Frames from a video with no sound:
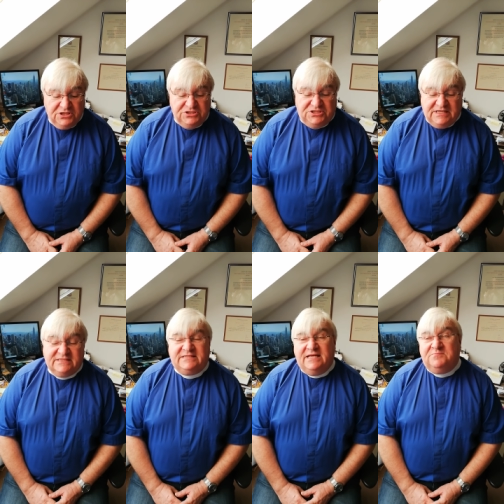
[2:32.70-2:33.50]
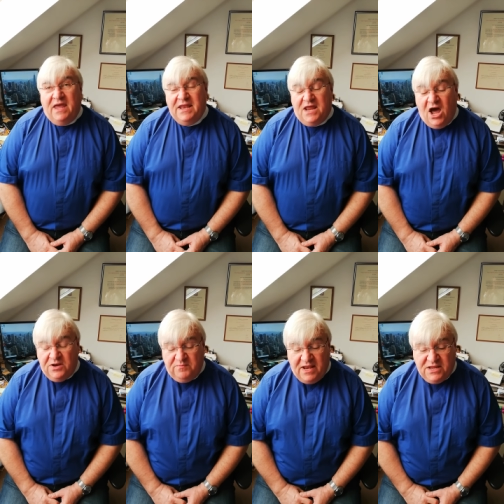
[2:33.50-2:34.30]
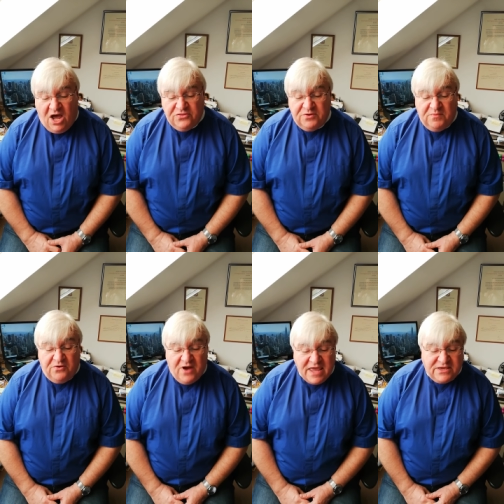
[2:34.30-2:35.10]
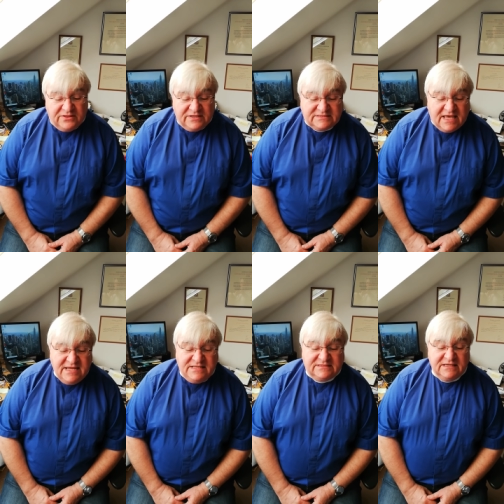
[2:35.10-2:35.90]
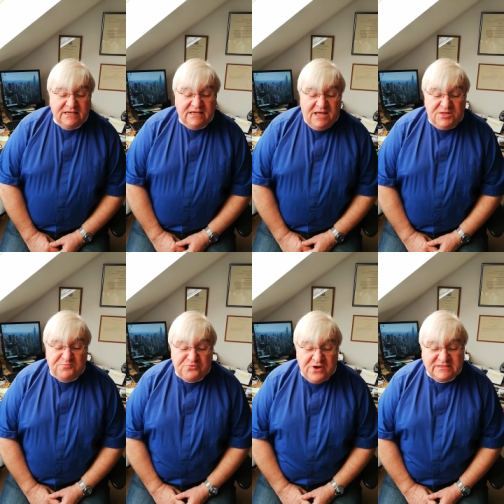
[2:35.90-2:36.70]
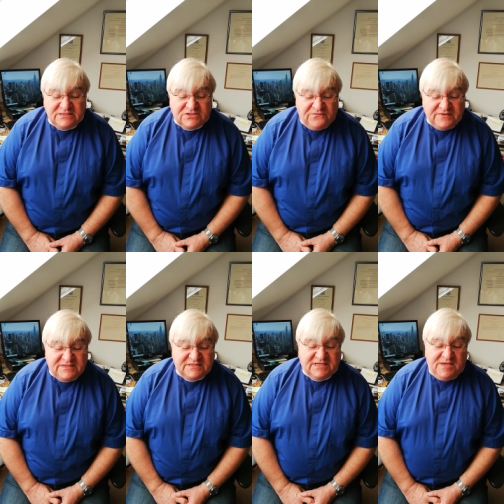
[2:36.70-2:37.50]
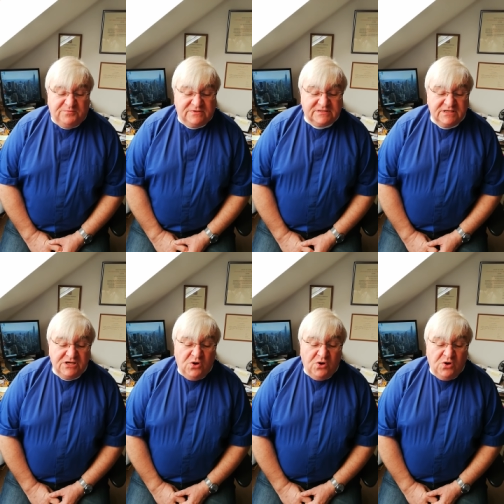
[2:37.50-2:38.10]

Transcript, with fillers: Jesus did many, other miraculous signs in the presence of his disciples,